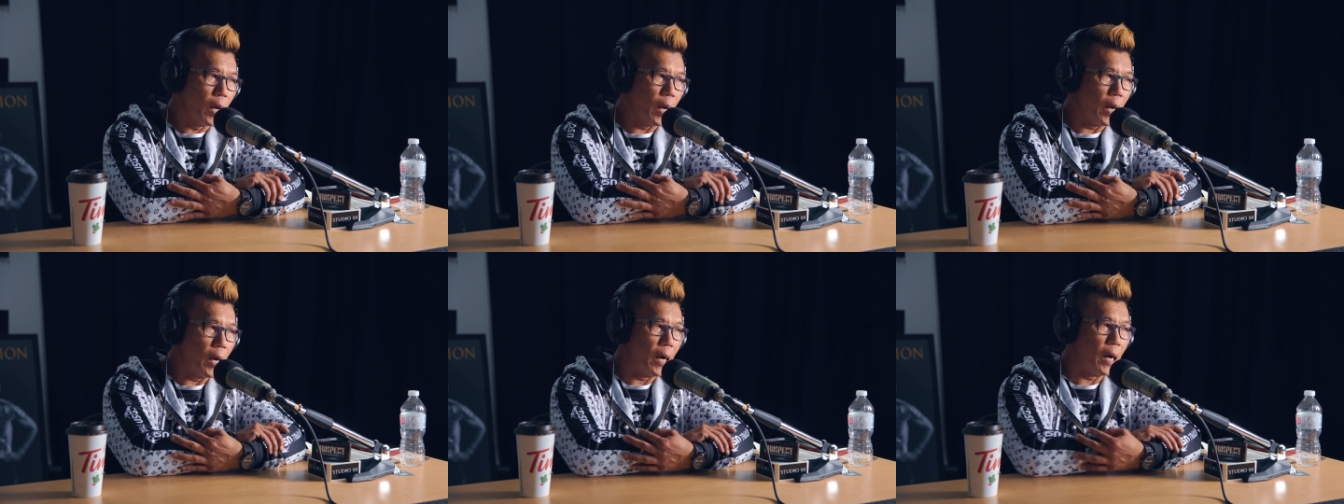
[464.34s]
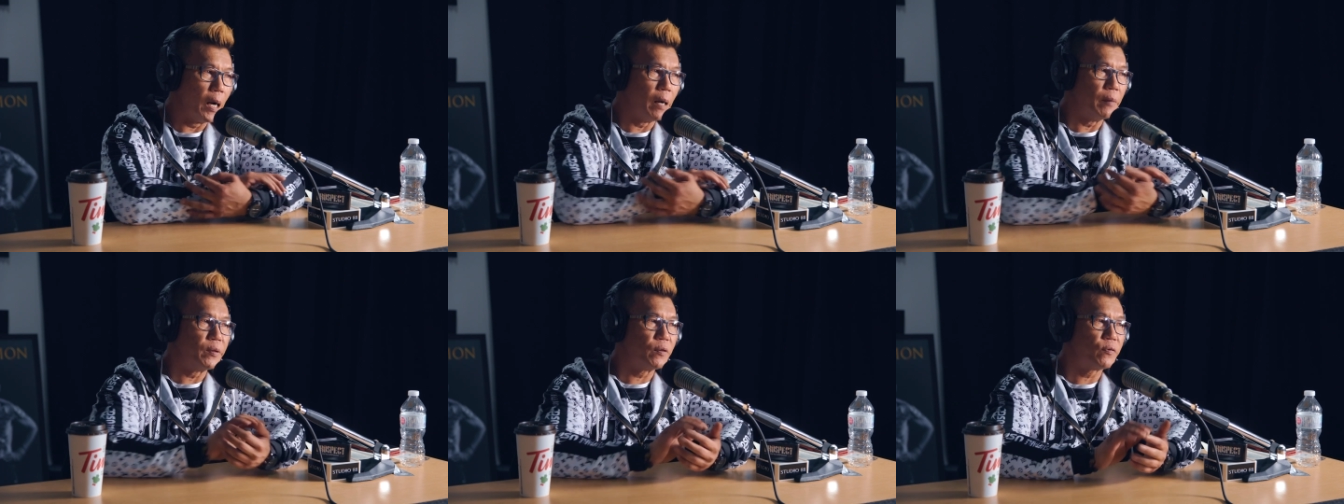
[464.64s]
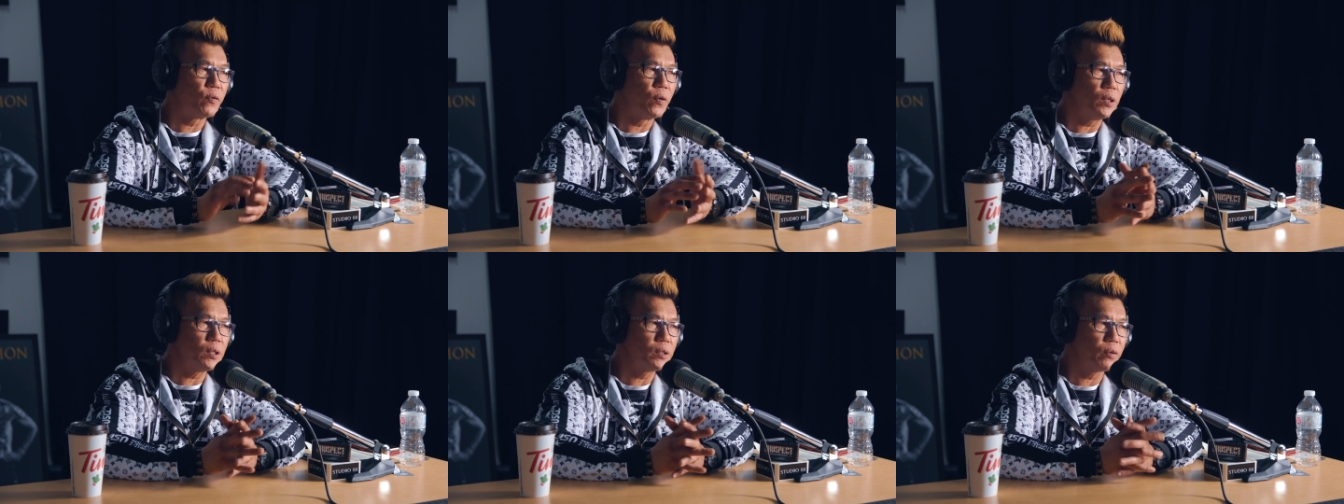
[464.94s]
The
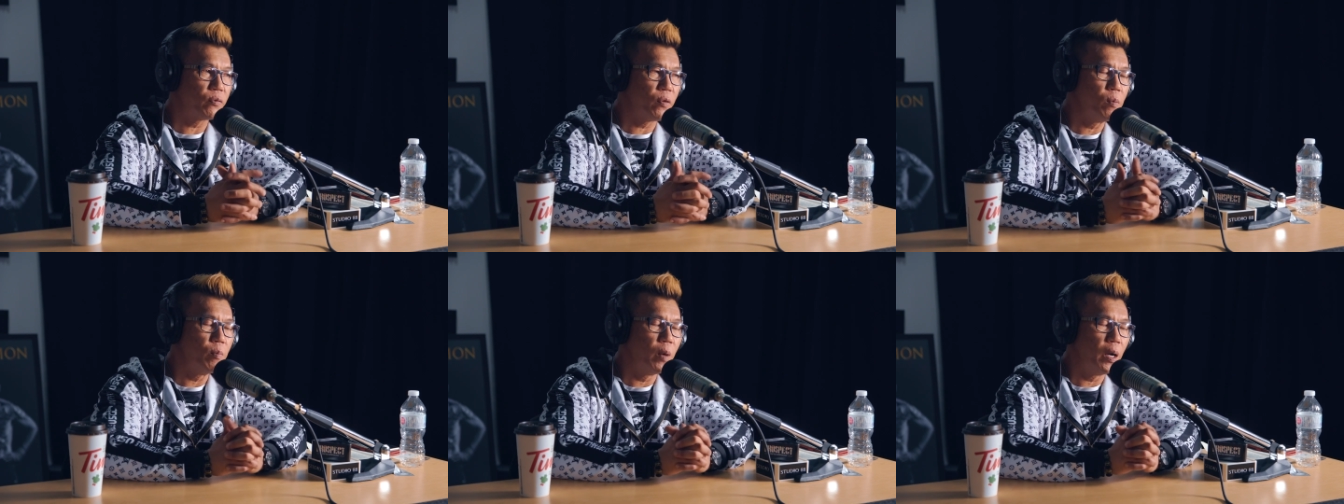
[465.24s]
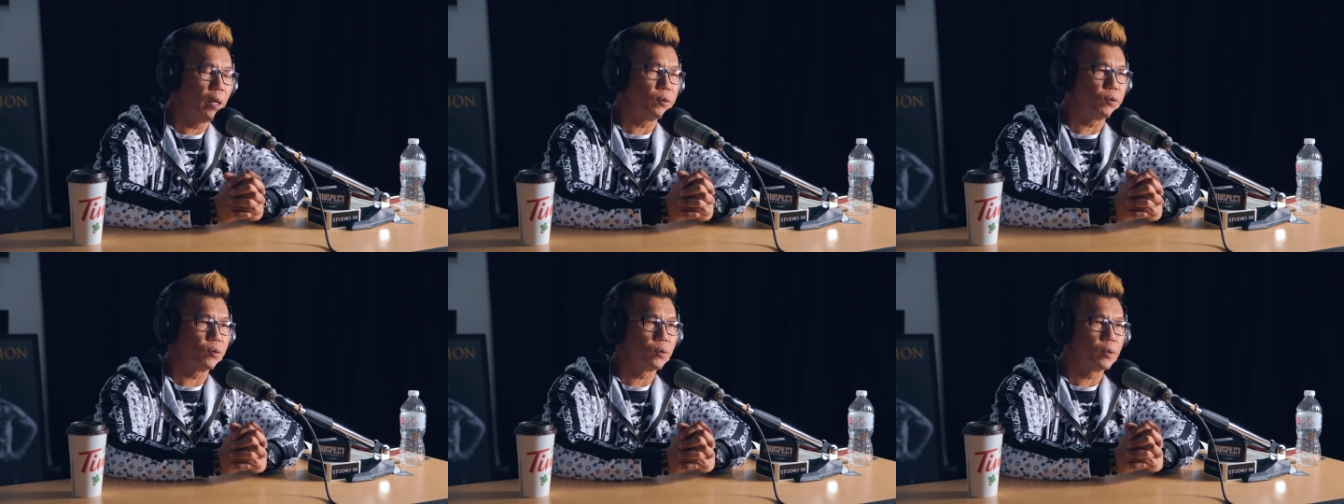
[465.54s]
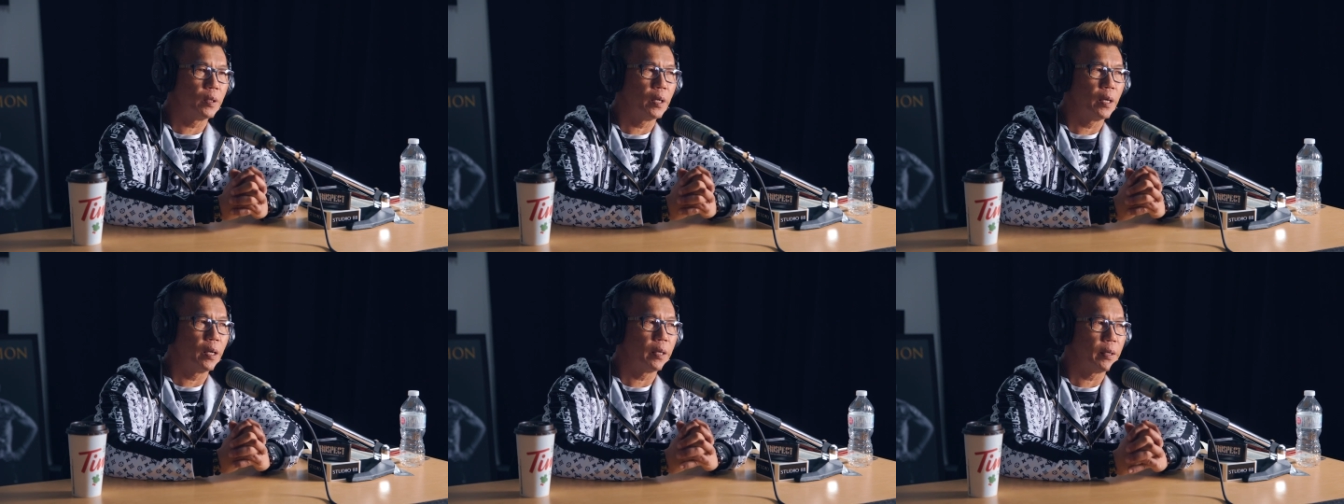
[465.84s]
first 3
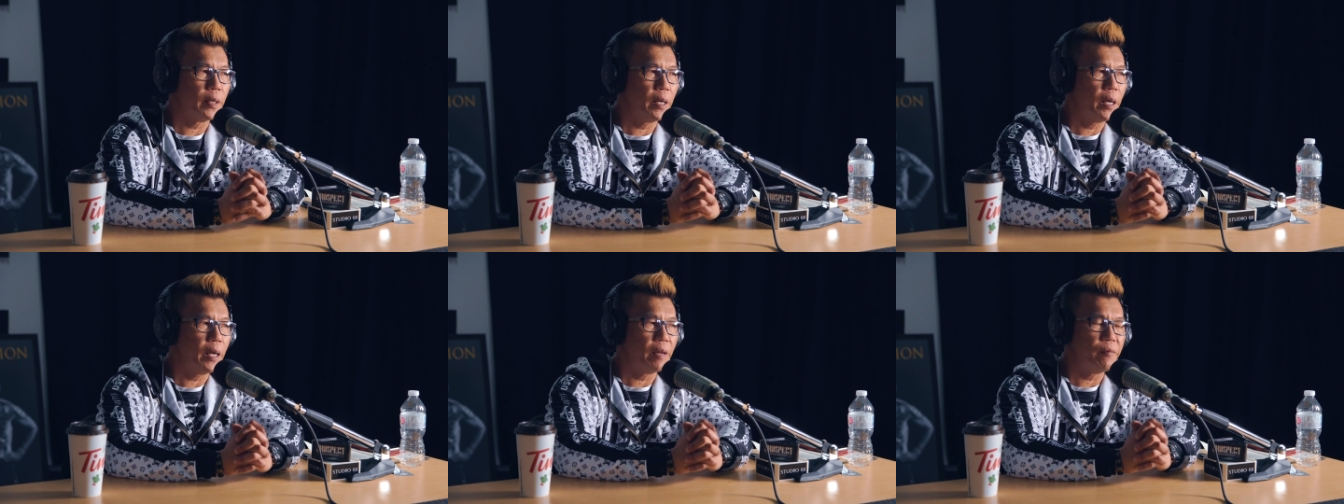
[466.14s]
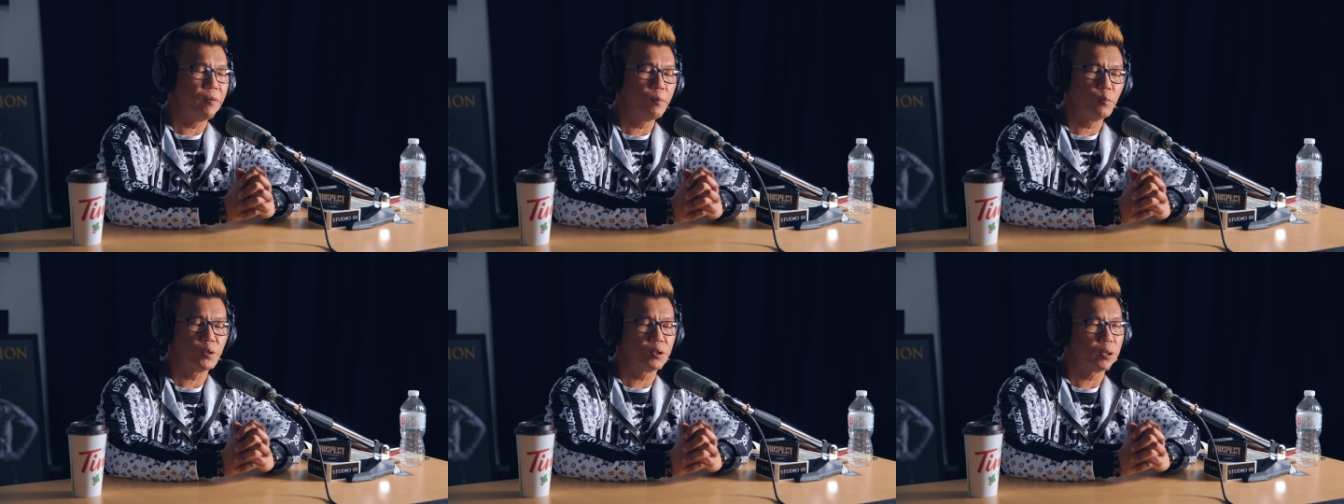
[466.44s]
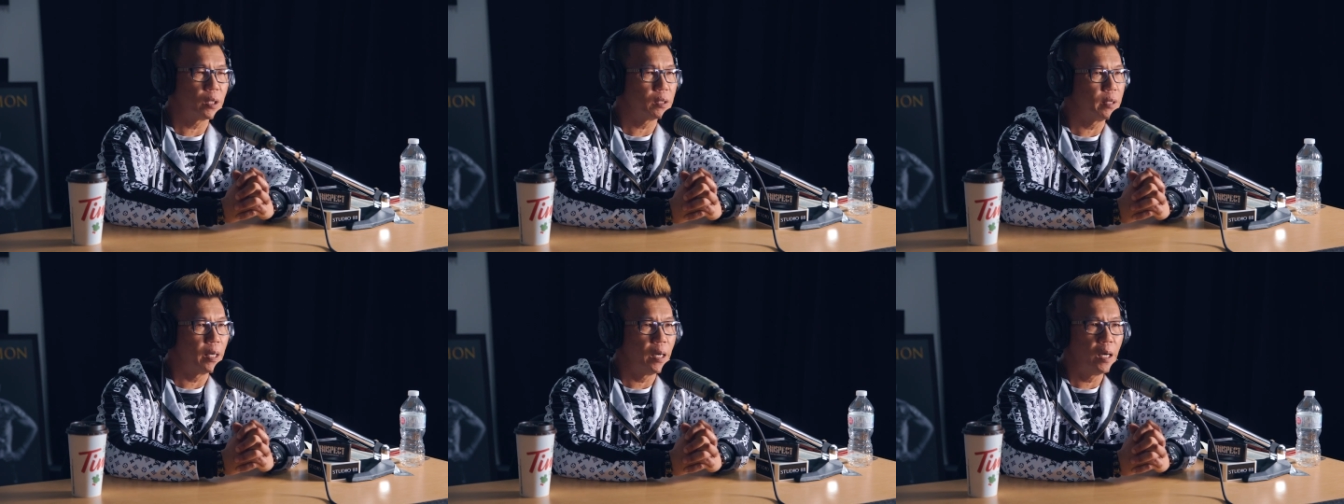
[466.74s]
months, everything was
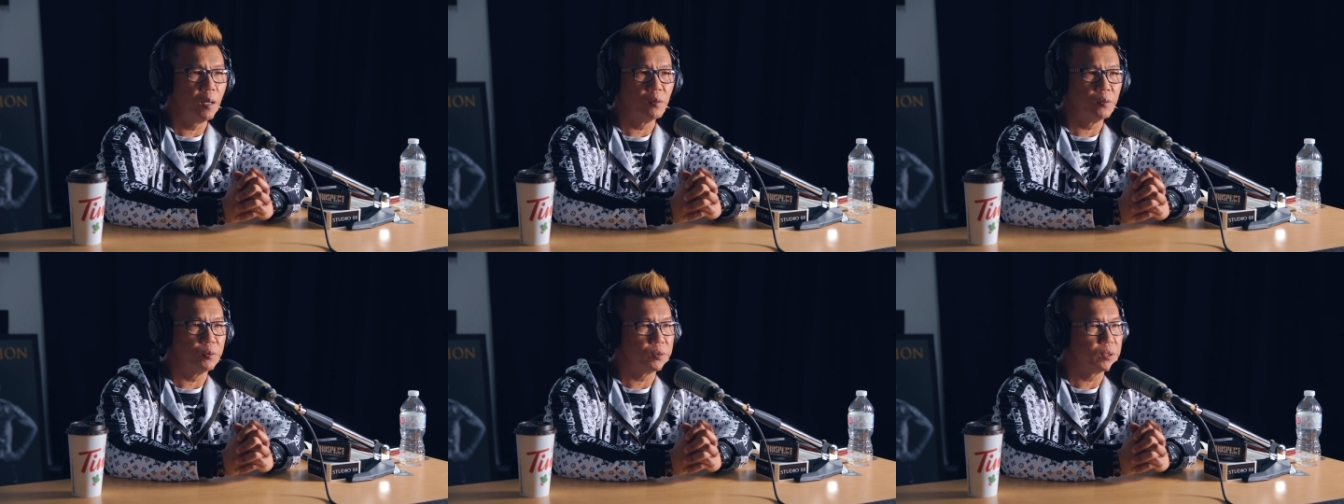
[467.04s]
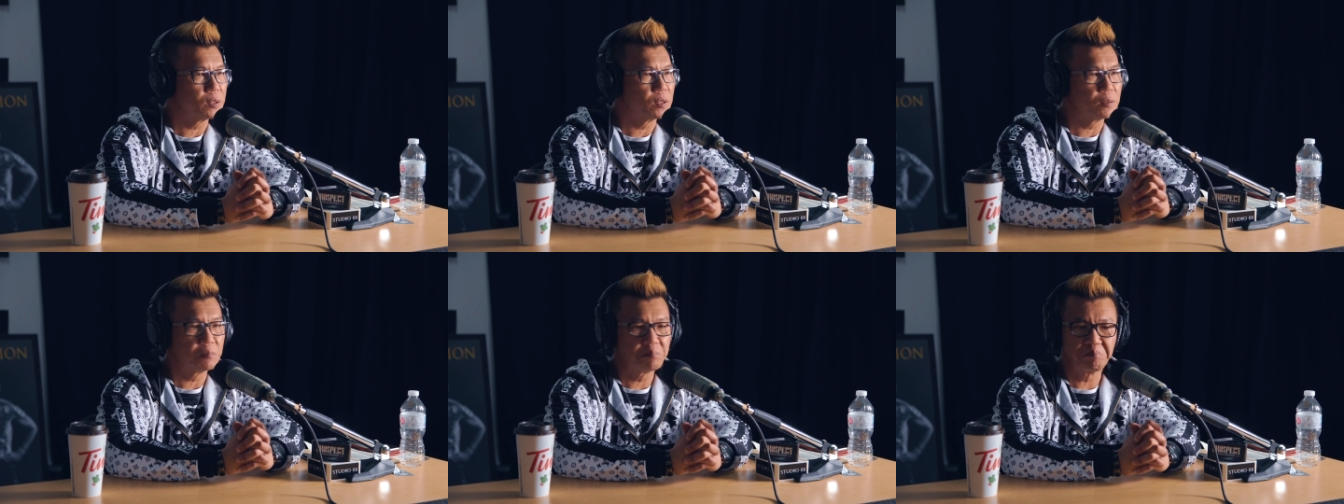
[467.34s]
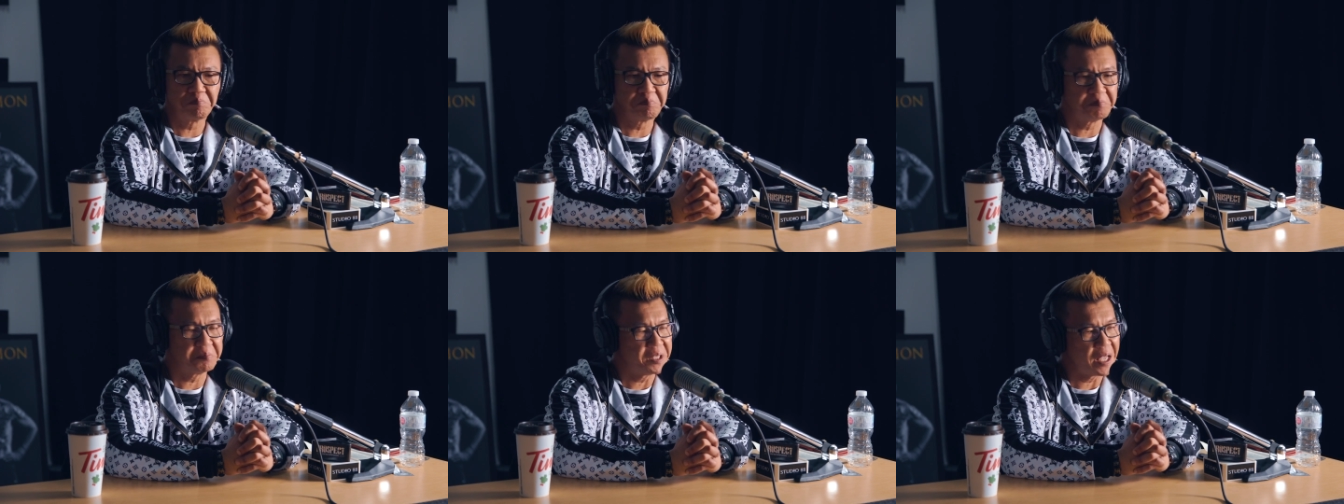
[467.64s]
shut down. It was just
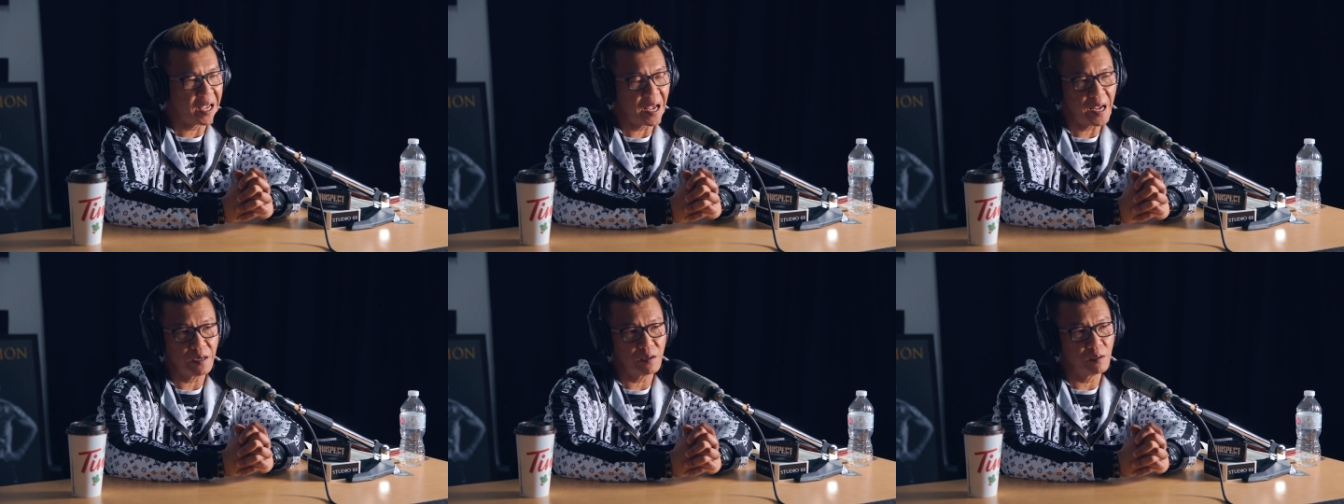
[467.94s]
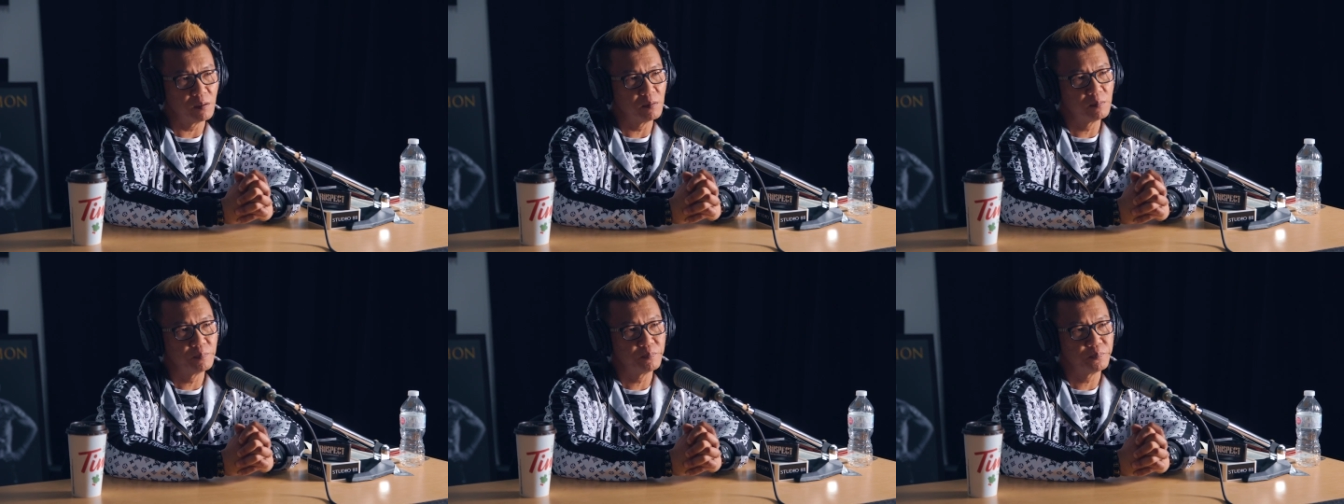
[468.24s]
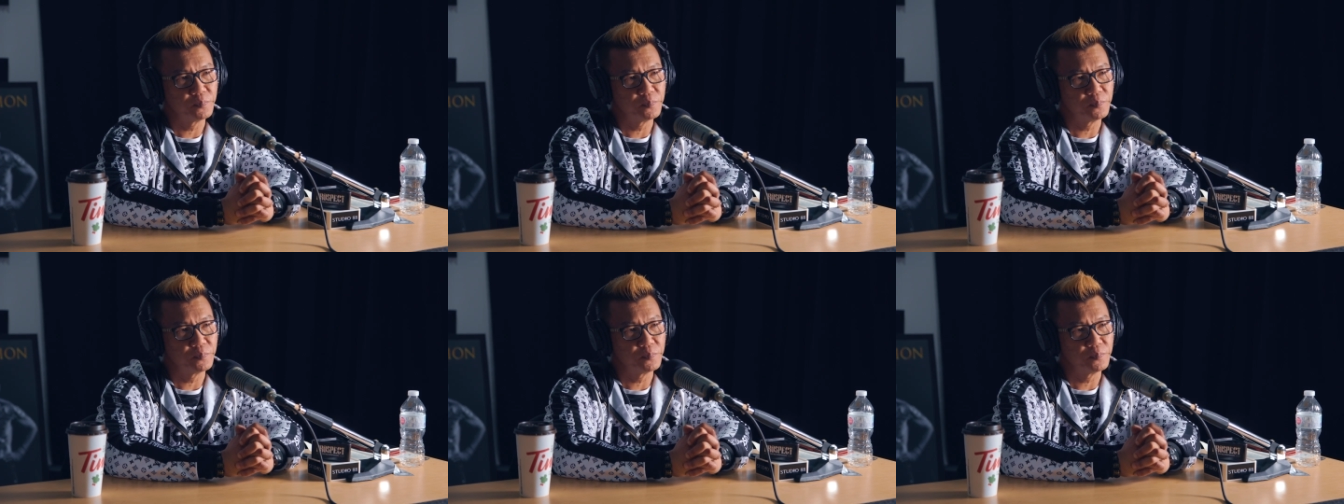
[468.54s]
dead.